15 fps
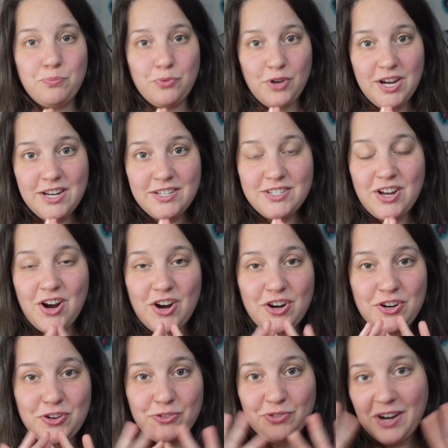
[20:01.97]
brings our
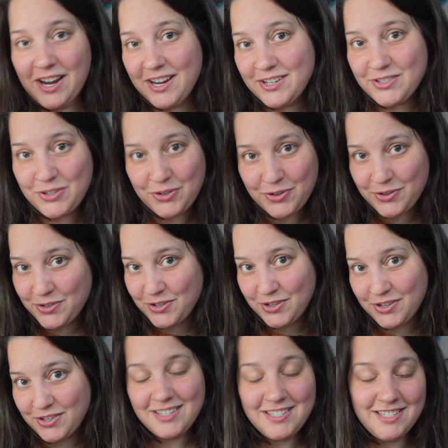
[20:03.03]
grand
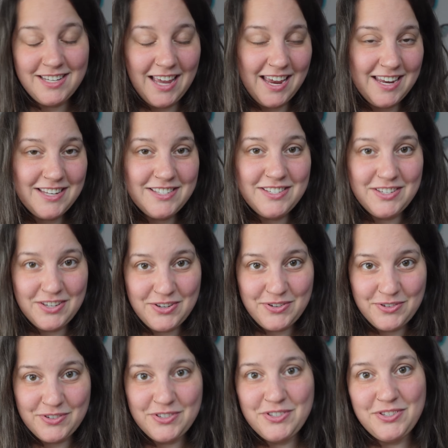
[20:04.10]
total skeins
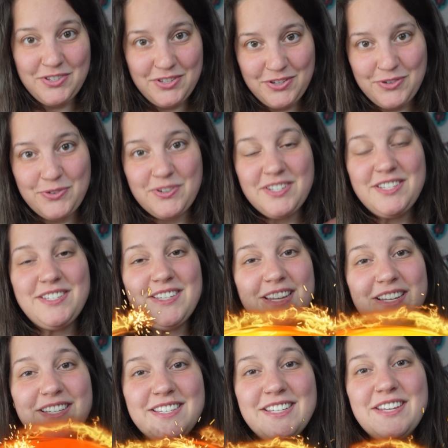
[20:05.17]
used to
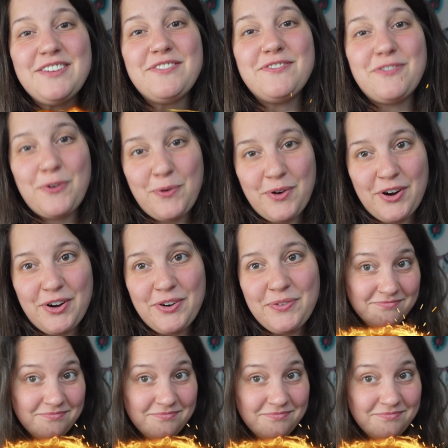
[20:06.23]
64.